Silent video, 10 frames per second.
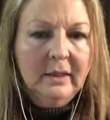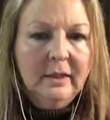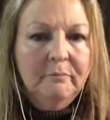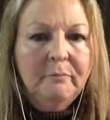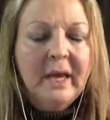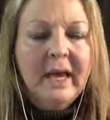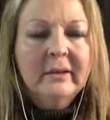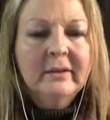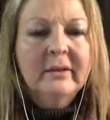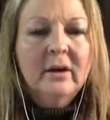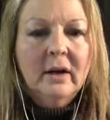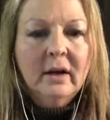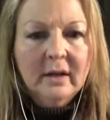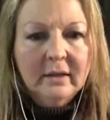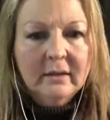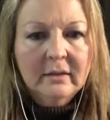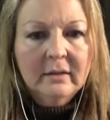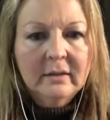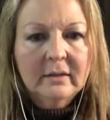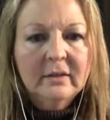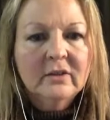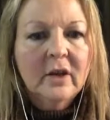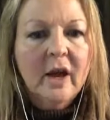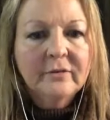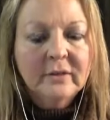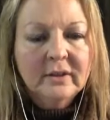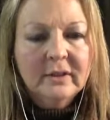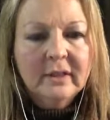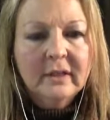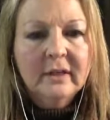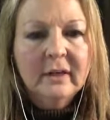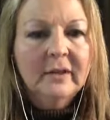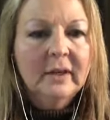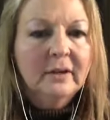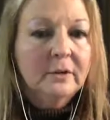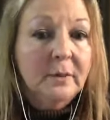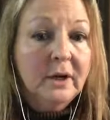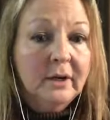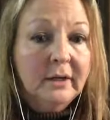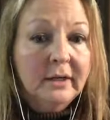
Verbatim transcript: based on the sovereignty of the other party.